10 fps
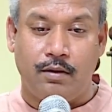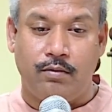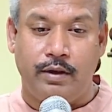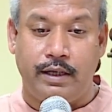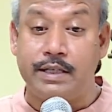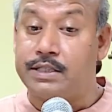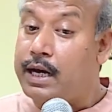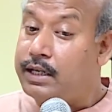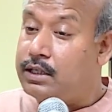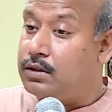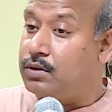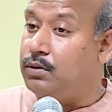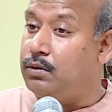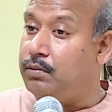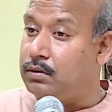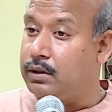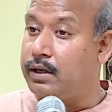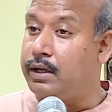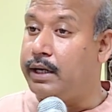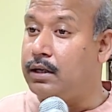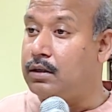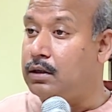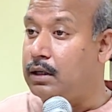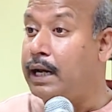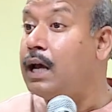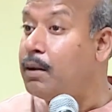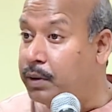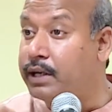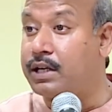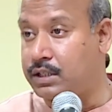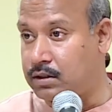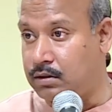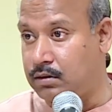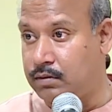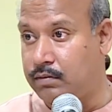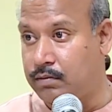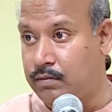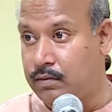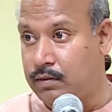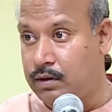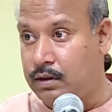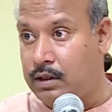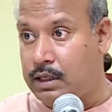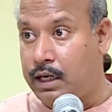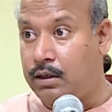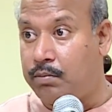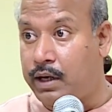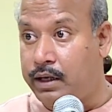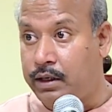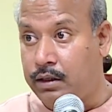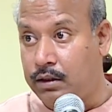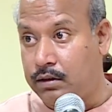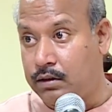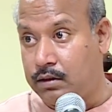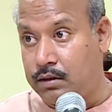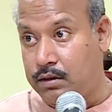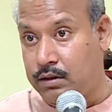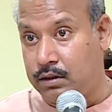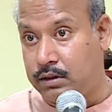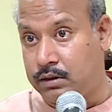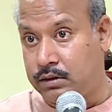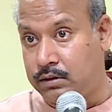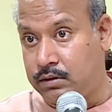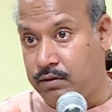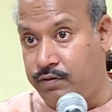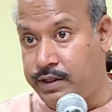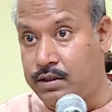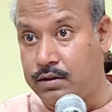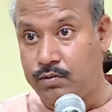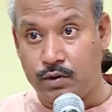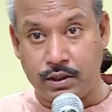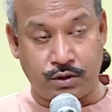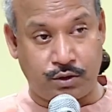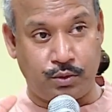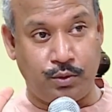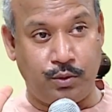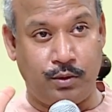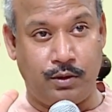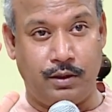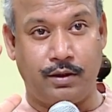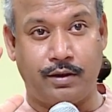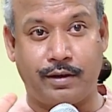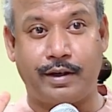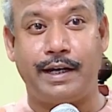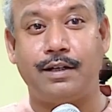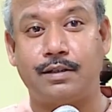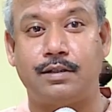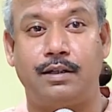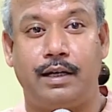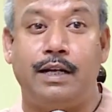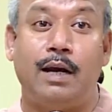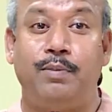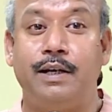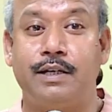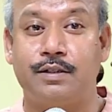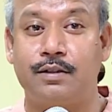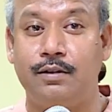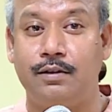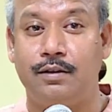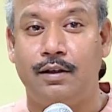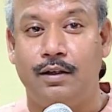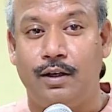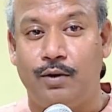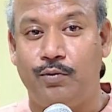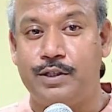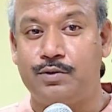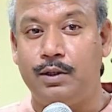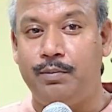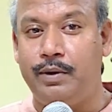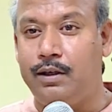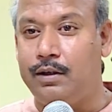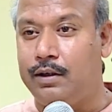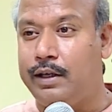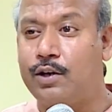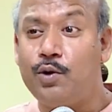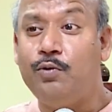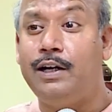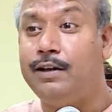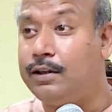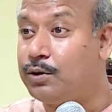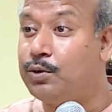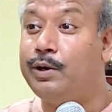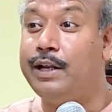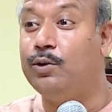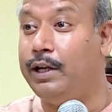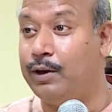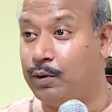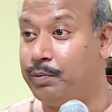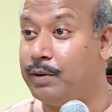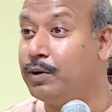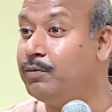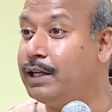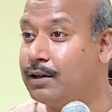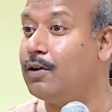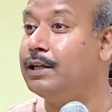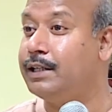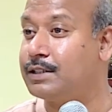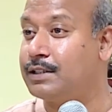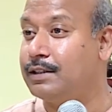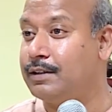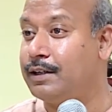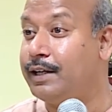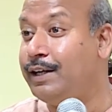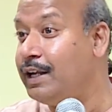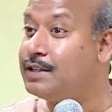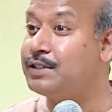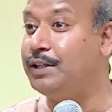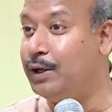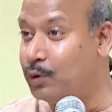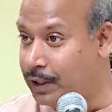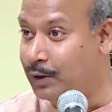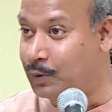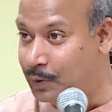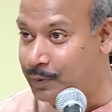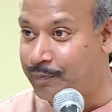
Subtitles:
We decided to create an application. And my vision was to create an application which will be equivalent to Duolingo. People will call it that India's Duolingo.